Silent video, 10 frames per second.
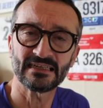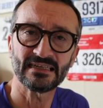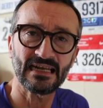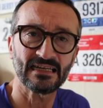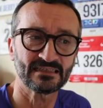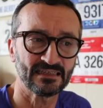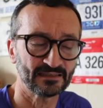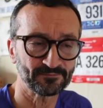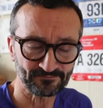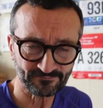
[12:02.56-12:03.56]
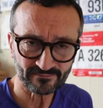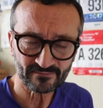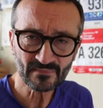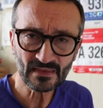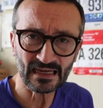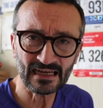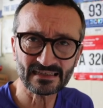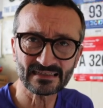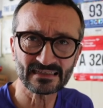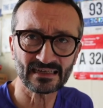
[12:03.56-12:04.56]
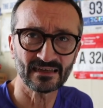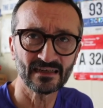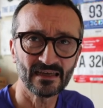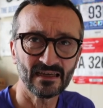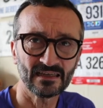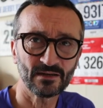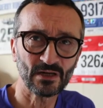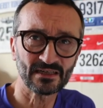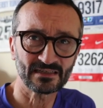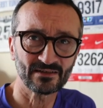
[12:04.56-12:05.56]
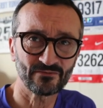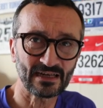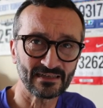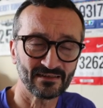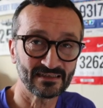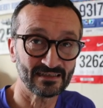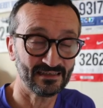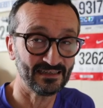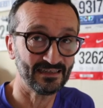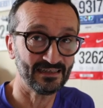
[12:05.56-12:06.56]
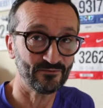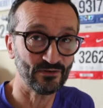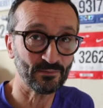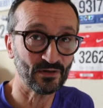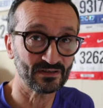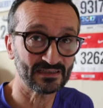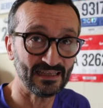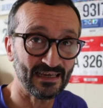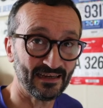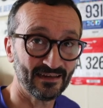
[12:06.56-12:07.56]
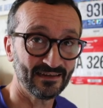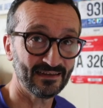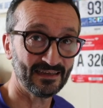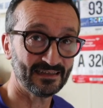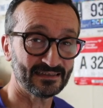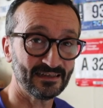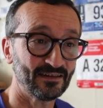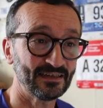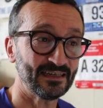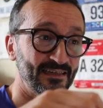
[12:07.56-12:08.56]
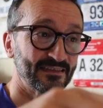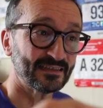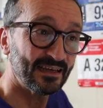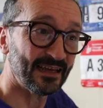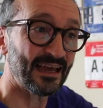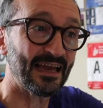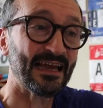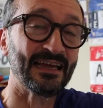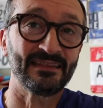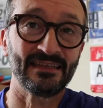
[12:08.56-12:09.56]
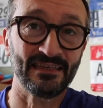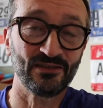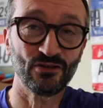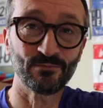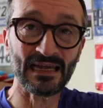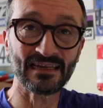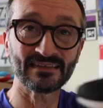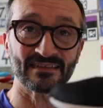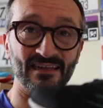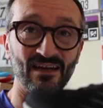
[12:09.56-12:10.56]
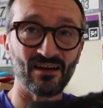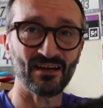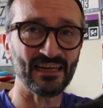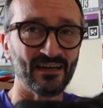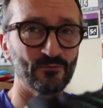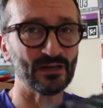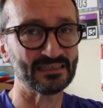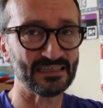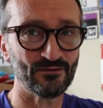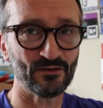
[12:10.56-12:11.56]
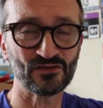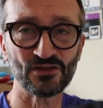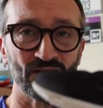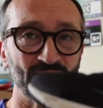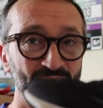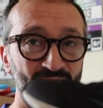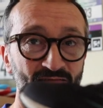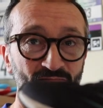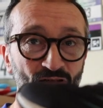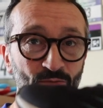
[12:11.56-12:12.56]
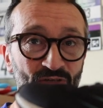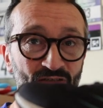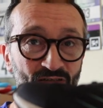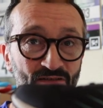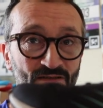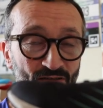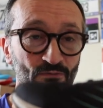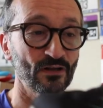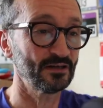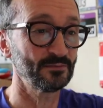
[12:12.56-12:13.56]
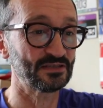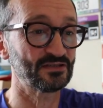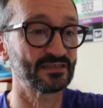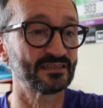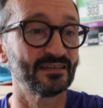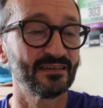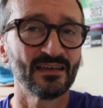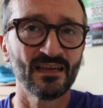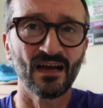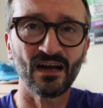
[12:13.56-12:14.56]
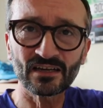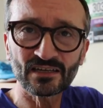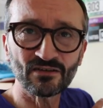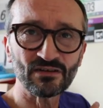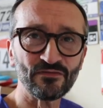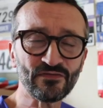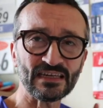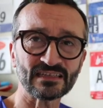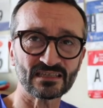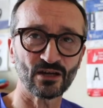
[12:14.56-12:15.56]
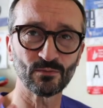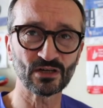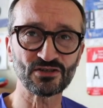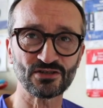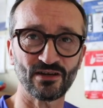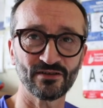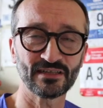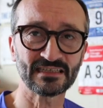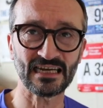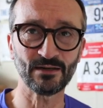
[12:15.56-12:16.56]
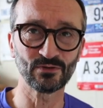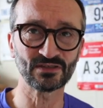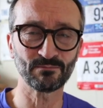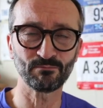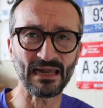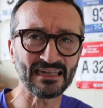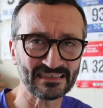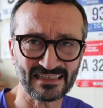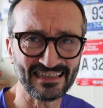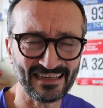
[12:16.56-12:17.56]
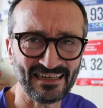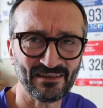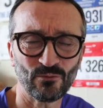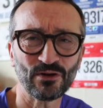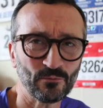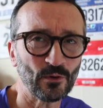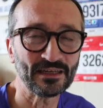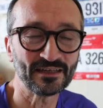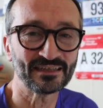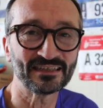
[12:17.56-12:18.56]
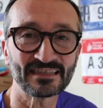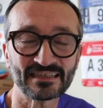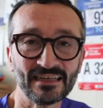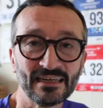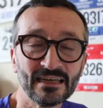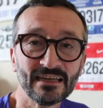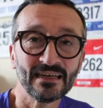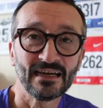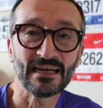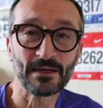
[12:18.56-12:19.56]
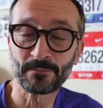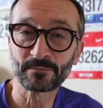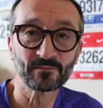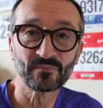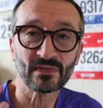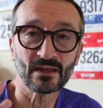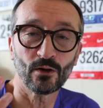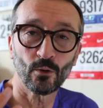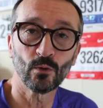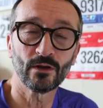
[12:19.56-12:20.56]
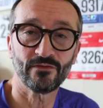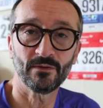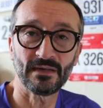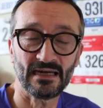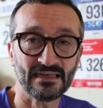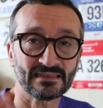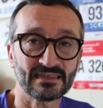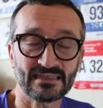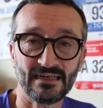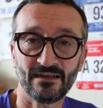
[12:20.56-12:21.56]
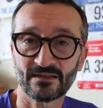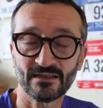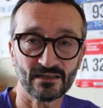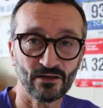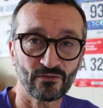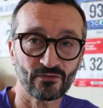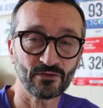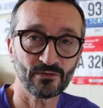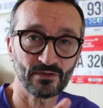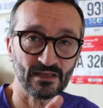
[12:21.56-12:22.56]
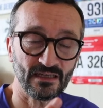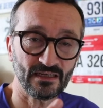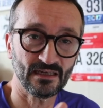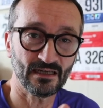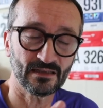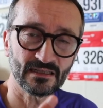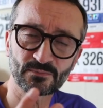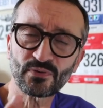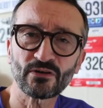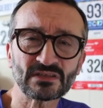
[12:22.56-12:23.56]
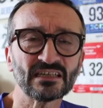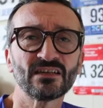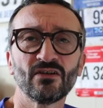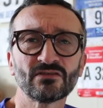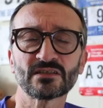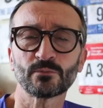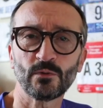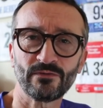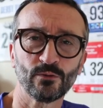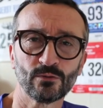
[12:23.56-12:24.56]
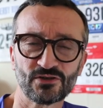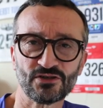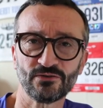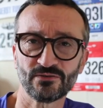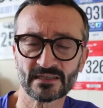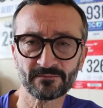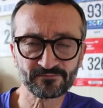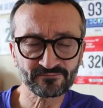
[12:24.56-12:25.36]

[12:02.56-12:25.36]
and analysis, and you might recognise that the Reeboks are there. There's the Nikes, and the New Balance are here. Whilst they're off shot, it's not because I don't like them, it's just I can only fit so much on the tables and balancing it here and what you can see. All of them, as I said, I can go through there's pros and cons with all shoes.